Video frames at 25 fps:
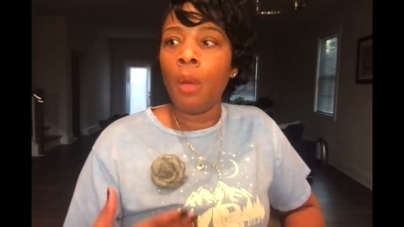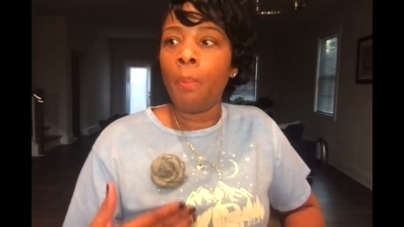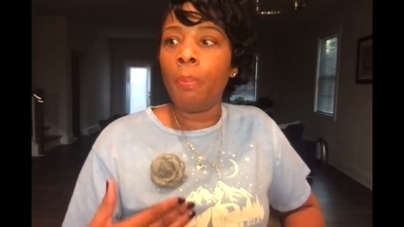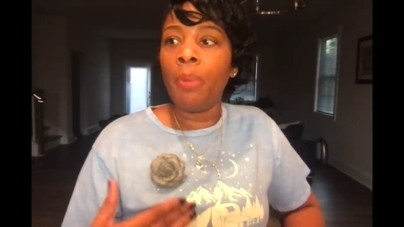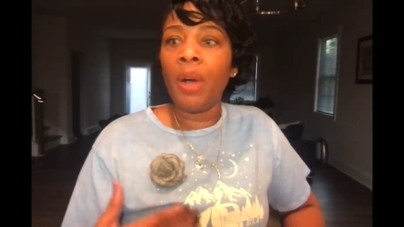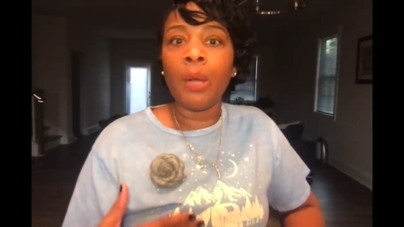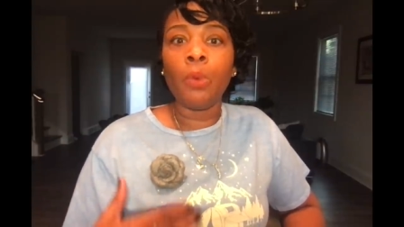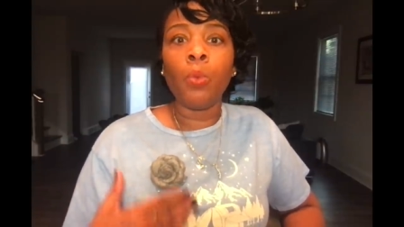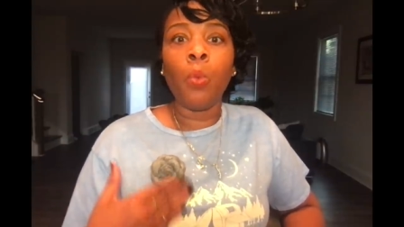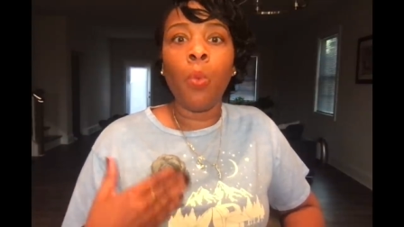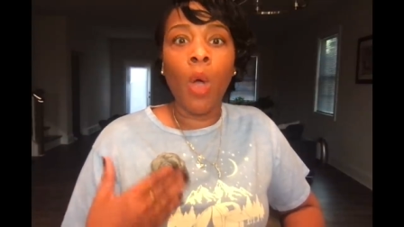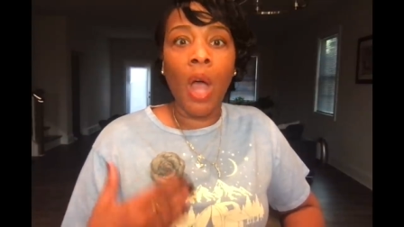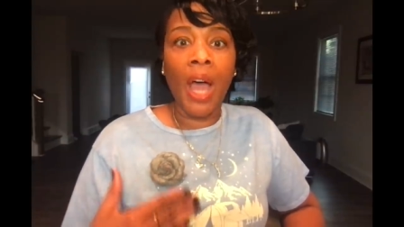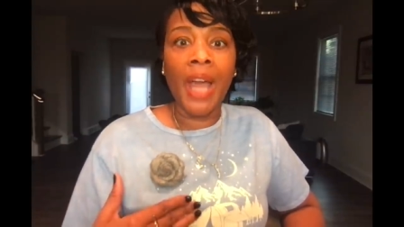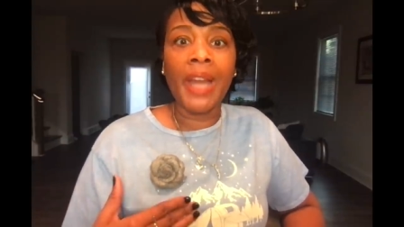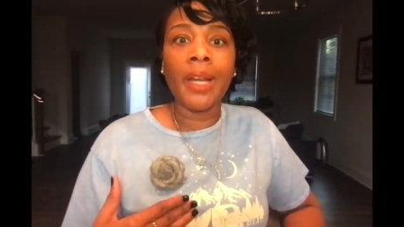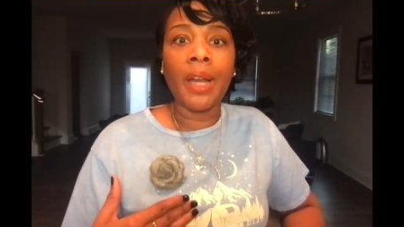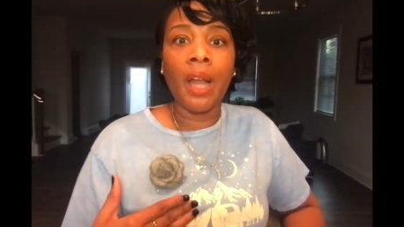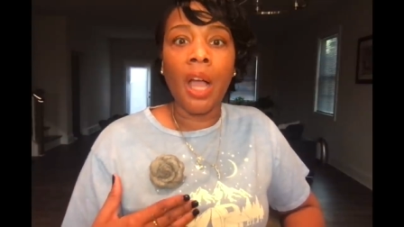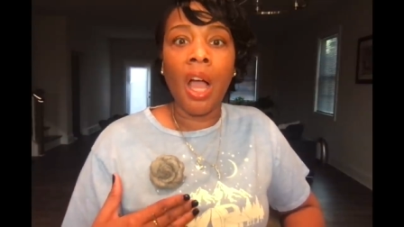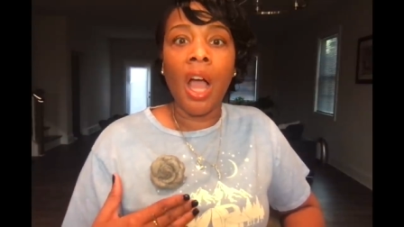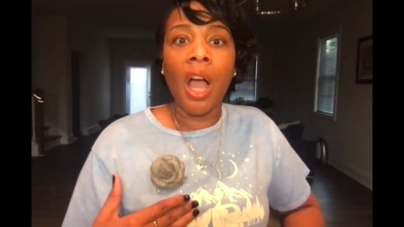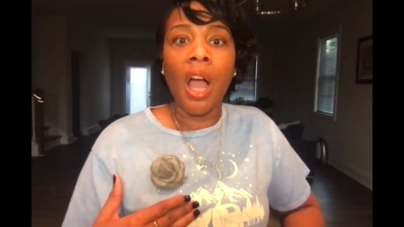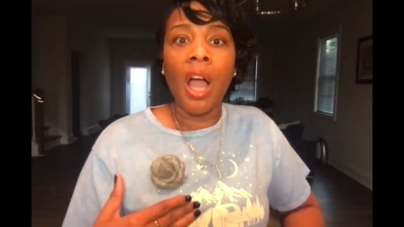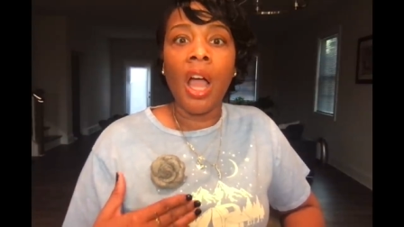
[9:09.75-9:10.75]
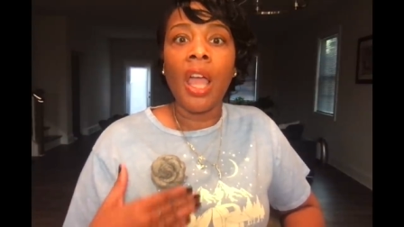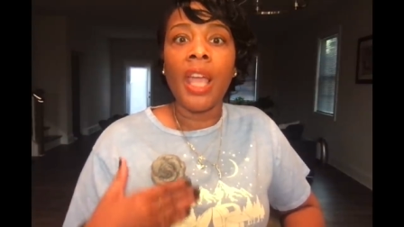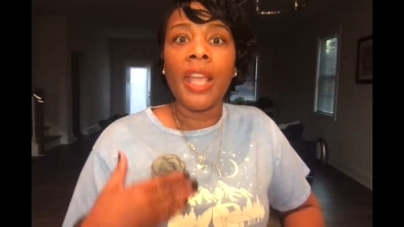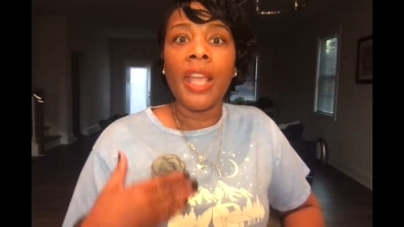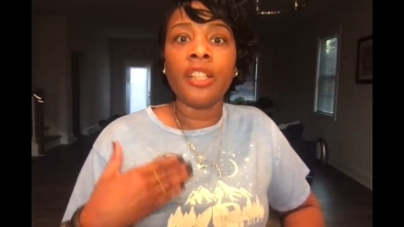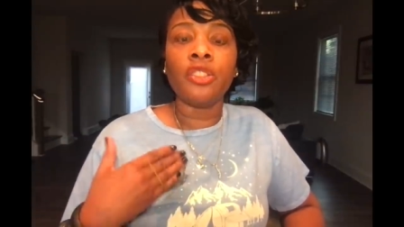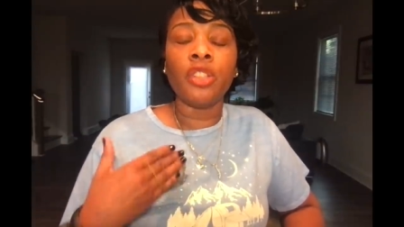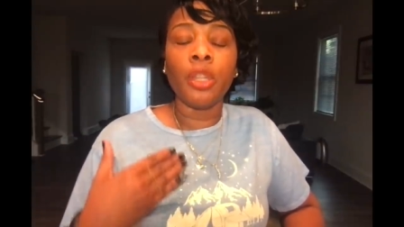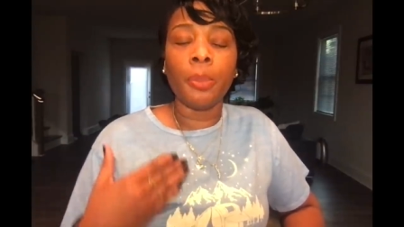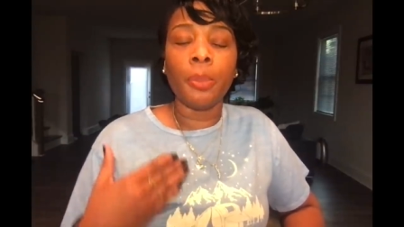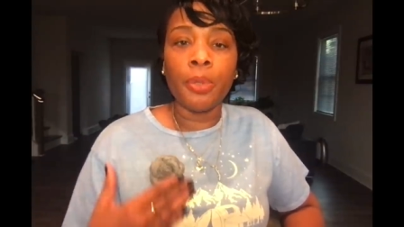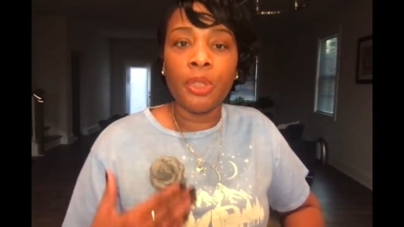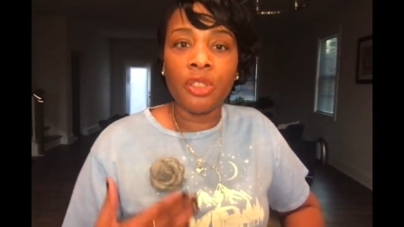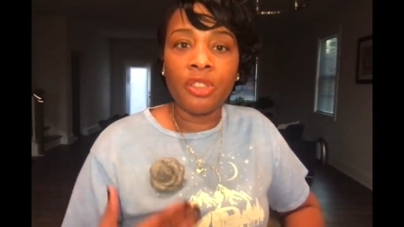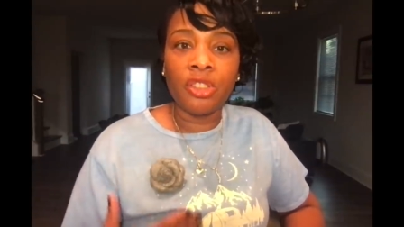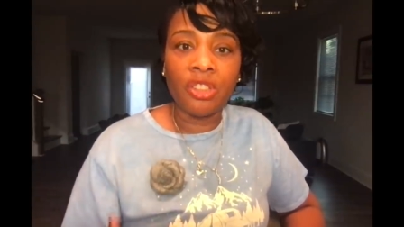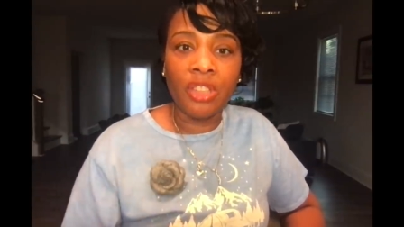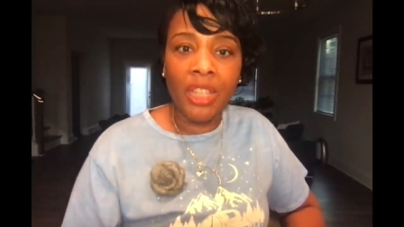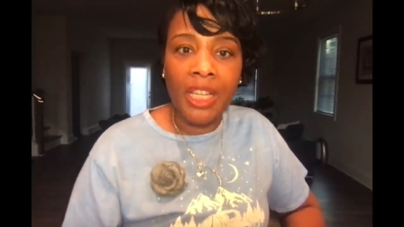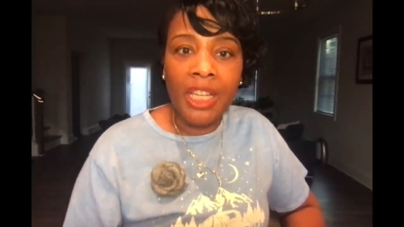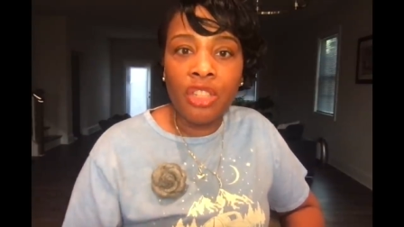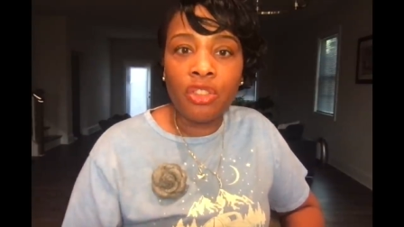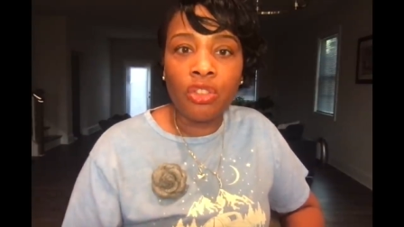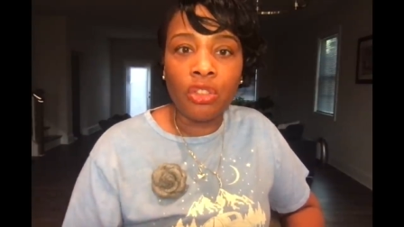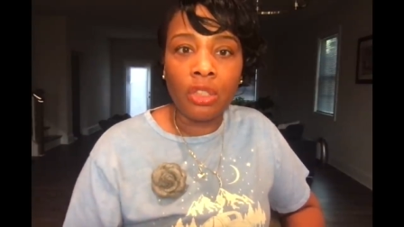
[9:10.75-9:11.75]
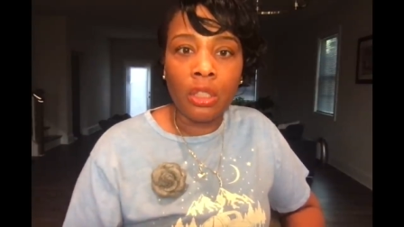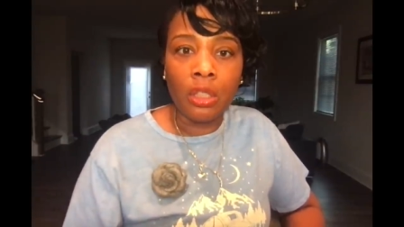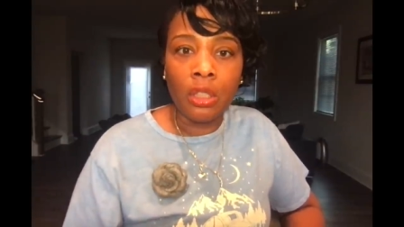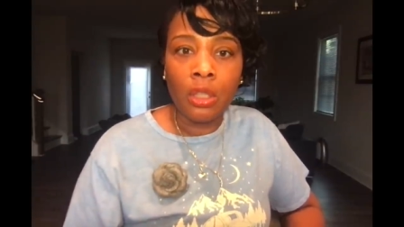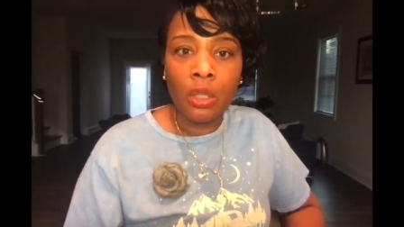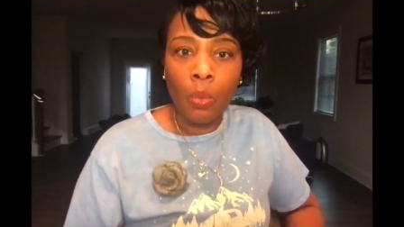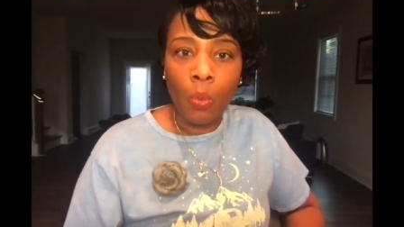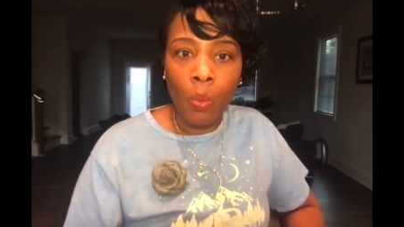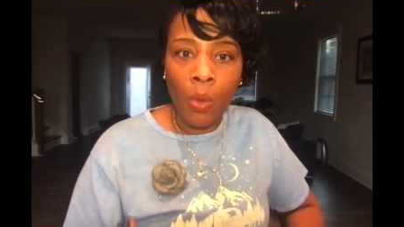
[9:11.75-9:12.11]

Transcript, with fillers: but what is the procedure